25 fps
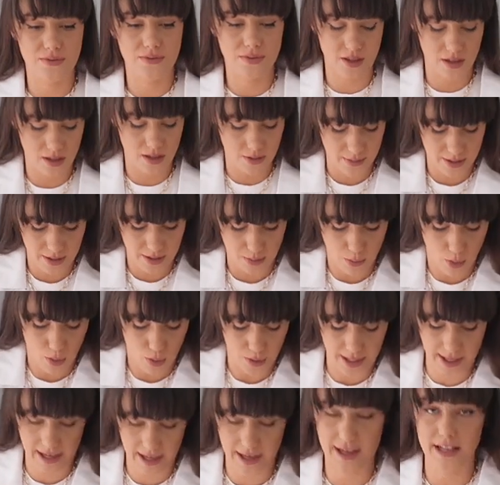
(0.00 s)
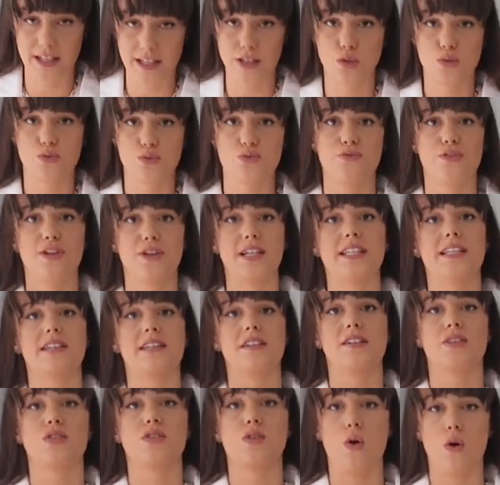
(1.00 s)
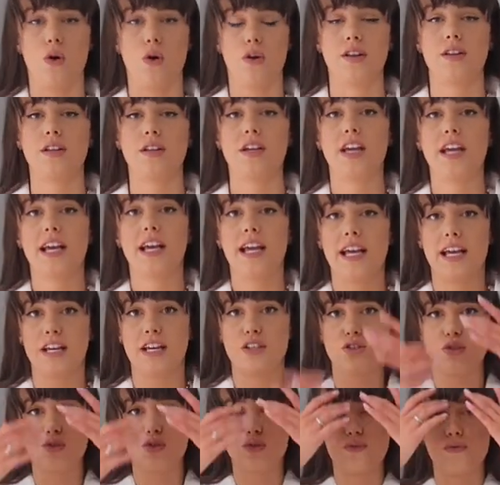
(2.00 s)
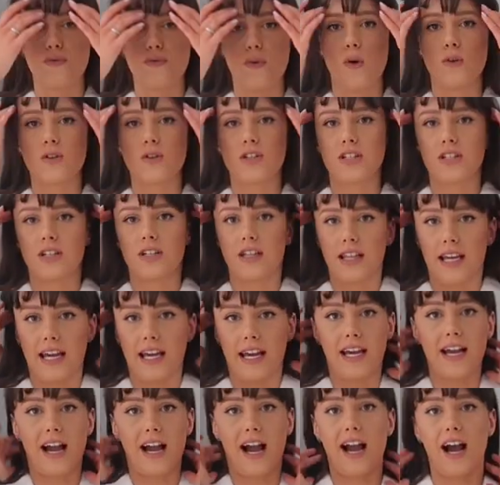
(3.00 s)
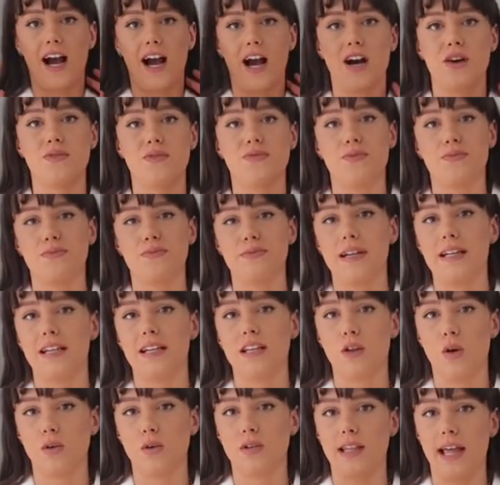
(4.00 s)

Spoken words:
them and the pocket. It looks really nice on. It's just unfortunately I have really long